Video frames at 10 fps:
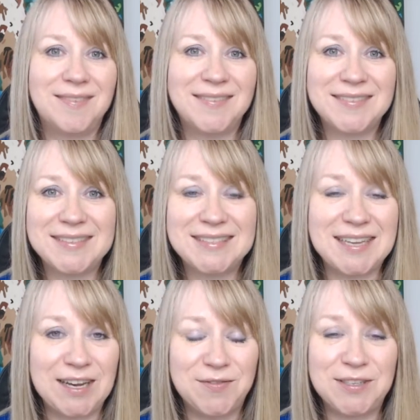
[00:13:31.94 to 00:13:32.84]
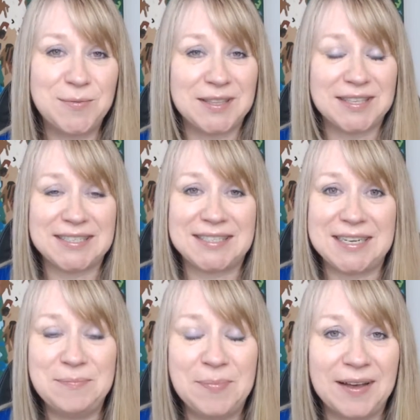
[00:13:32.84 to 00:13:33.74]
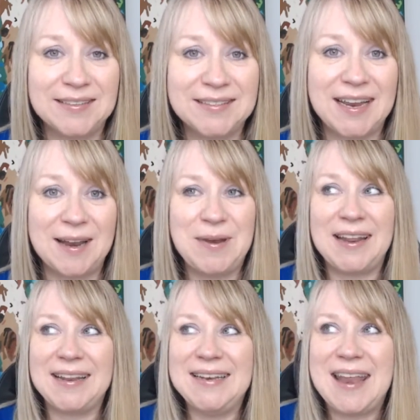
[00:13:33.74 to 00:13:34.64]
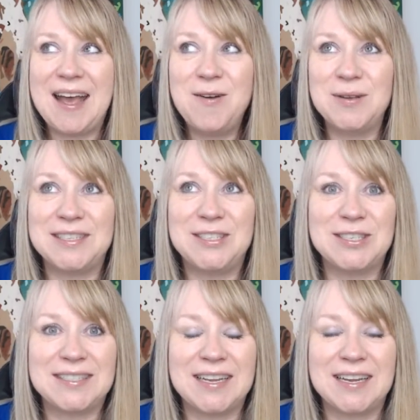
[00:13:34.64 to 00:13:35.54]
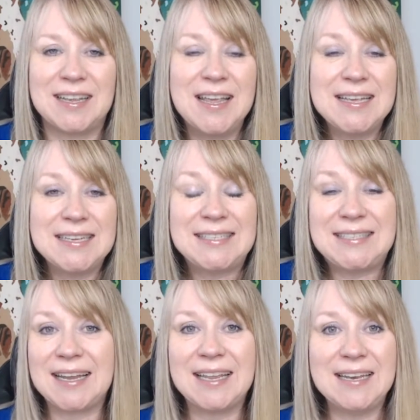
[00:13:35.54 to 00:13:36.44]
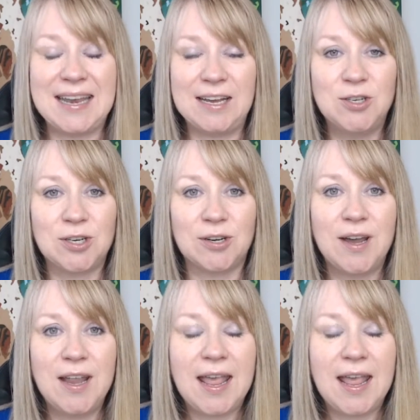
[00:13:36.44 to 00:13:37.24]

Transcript: safety with a seatbelt. And I mean, now it's just like second nature.